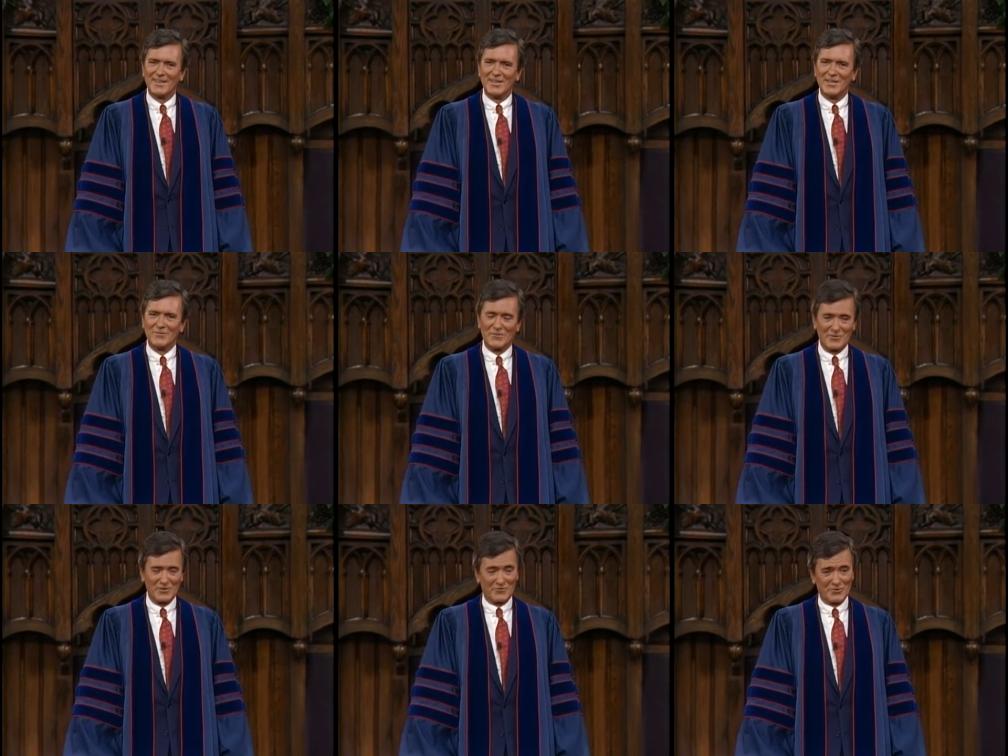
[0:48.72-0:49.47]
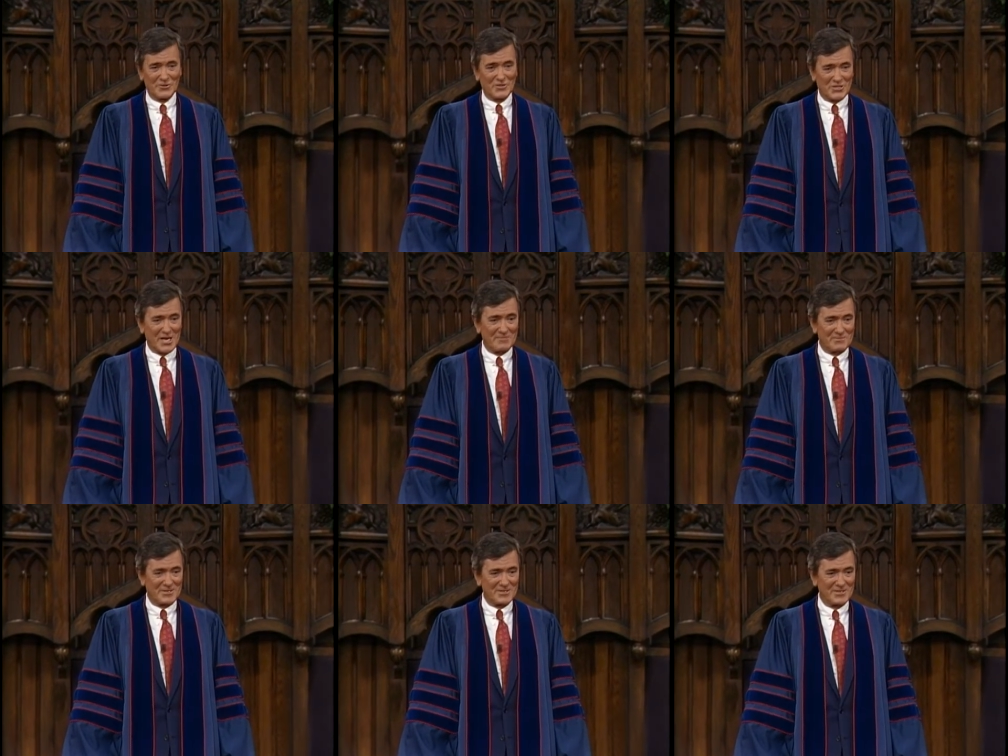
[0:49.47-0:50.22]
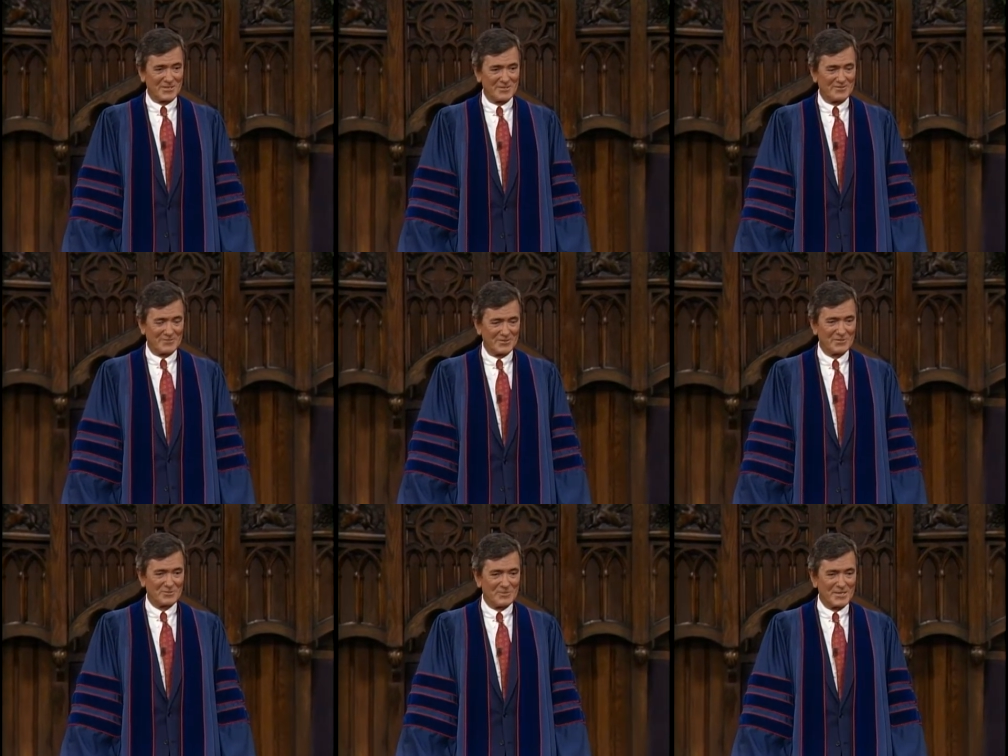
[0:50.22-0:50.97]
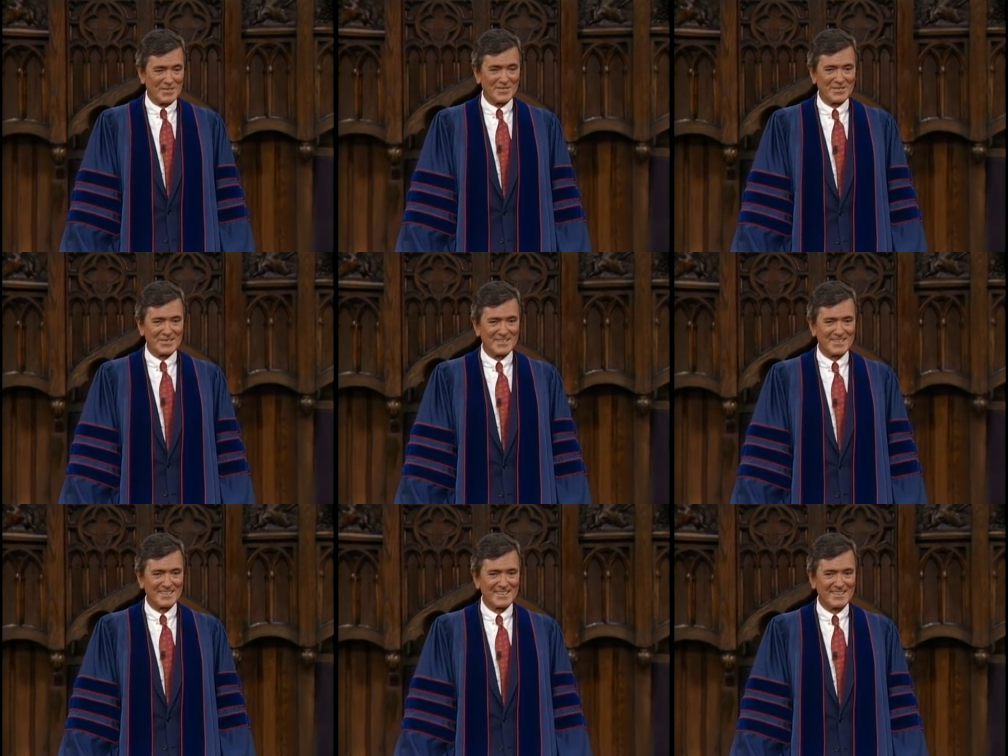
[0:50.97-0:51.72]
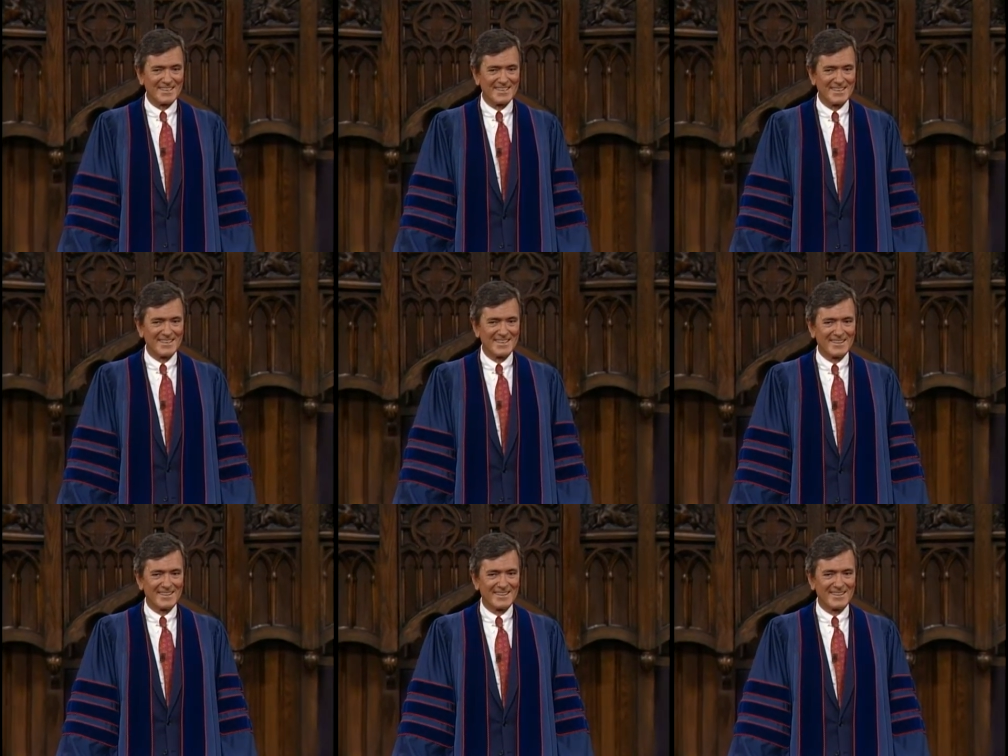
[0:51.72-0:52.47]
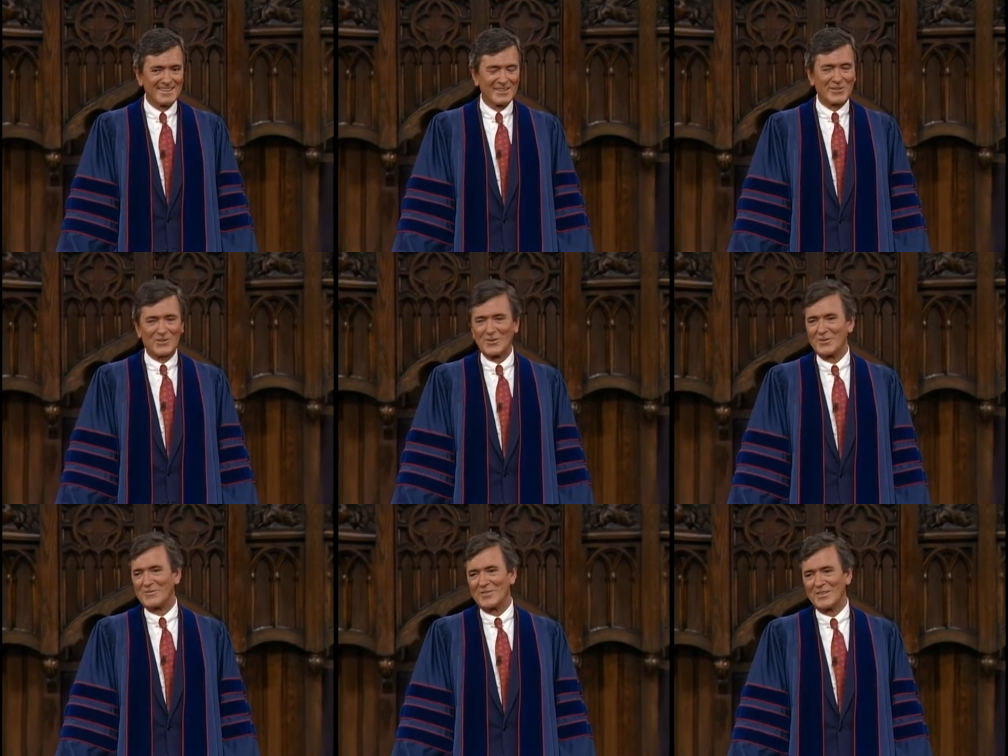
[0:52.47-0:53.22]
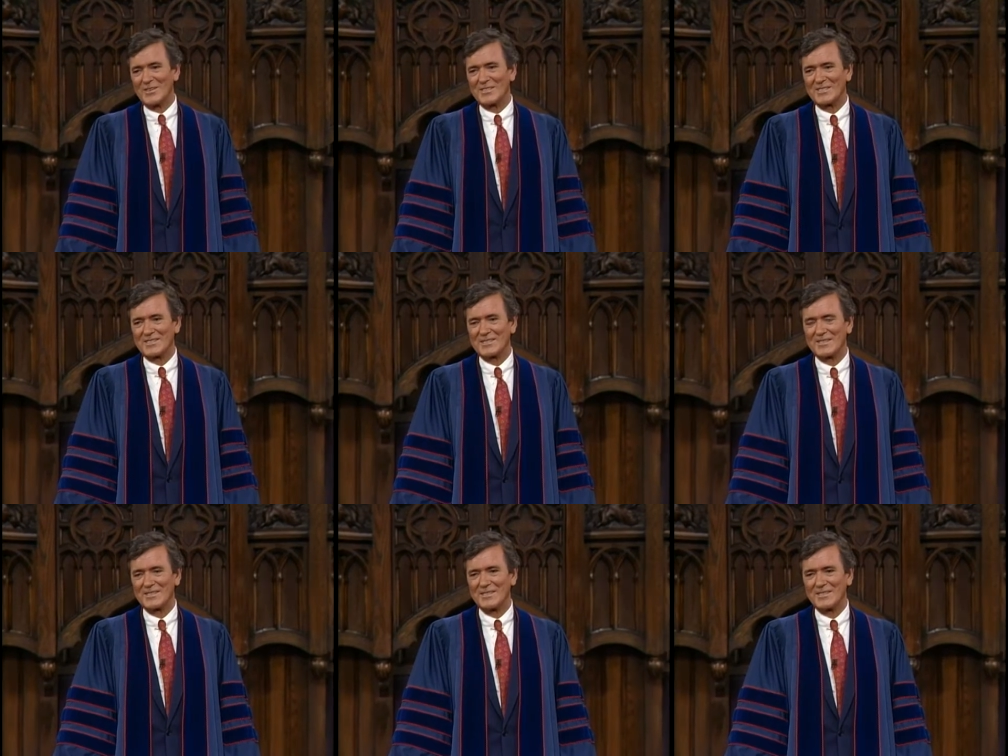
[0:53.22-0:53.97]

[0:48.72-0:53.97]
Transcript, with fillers: And from the first chapter of 1 Peter, the third verse